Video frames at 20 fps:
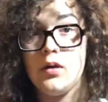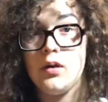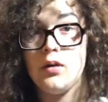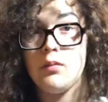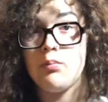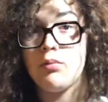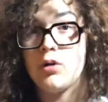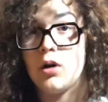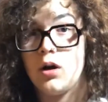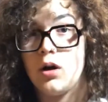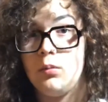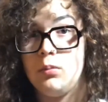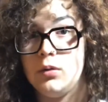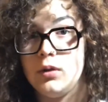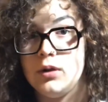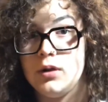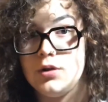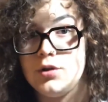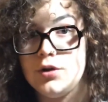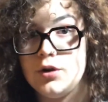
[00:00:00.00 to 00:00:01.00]
Probably
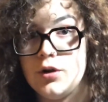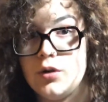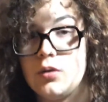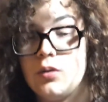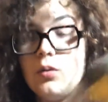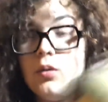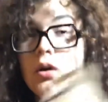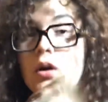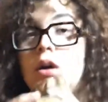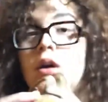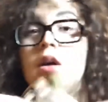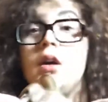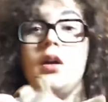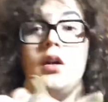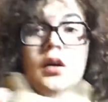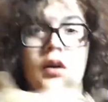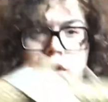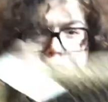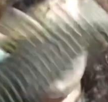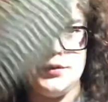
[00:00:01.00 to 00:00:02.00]
a shoe.
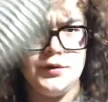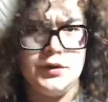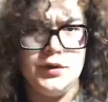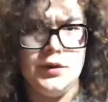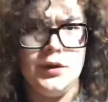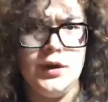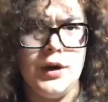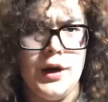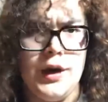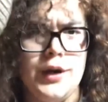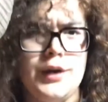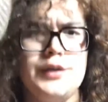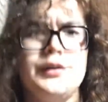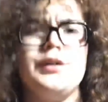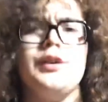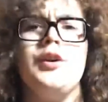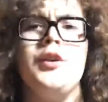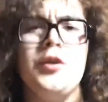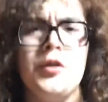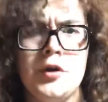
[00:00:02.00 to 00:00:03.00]
I'll see you guys
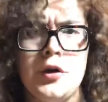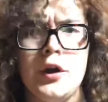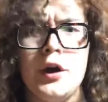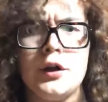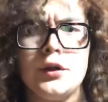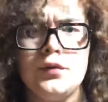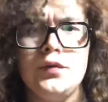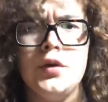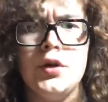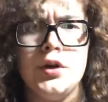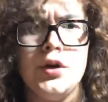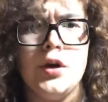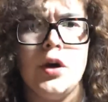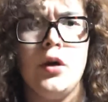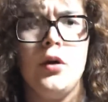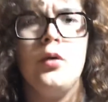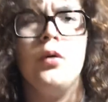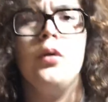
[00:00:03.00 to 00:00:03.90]
in the next video.